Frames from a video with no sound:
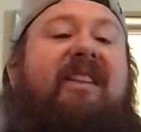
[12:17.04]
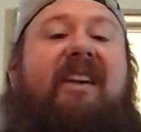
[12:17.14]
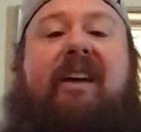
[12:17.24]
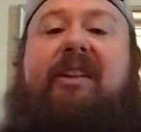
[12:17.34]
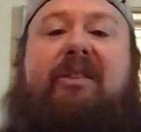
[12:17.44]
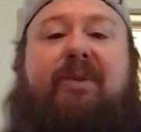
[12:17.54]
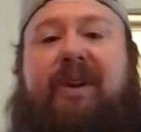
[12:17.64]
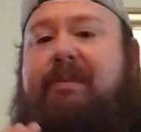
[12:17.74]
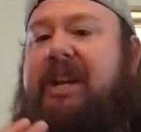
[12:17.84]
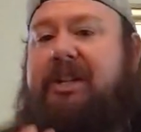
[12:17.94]
the other
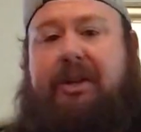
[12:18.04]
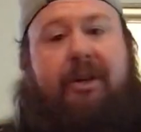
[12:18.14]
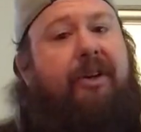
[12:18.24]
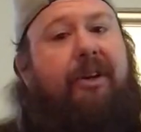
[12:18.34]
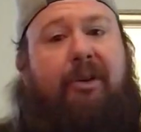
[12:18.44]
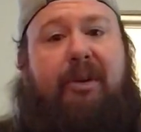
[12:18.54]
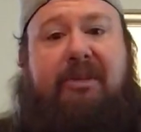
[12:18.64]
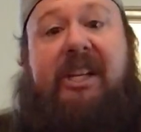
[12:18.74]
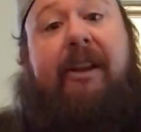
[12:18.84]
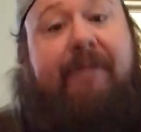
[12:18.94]
3, make sure you're doing them
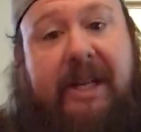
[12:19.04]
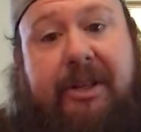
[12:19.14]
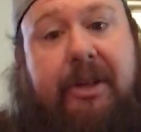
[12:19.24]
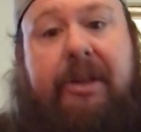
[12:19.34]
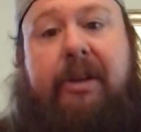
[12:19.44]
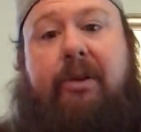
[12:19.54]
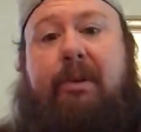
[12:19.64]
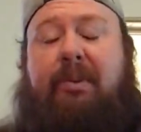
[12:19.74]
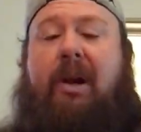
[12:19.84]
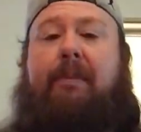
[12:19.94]
safe, make sure you're doing
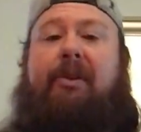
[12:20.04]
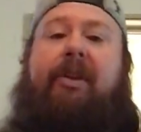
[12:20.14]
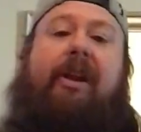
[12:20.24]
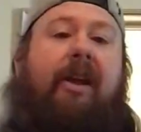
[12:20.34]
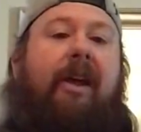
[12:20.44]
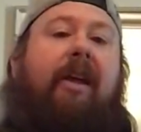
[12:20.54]
them properly.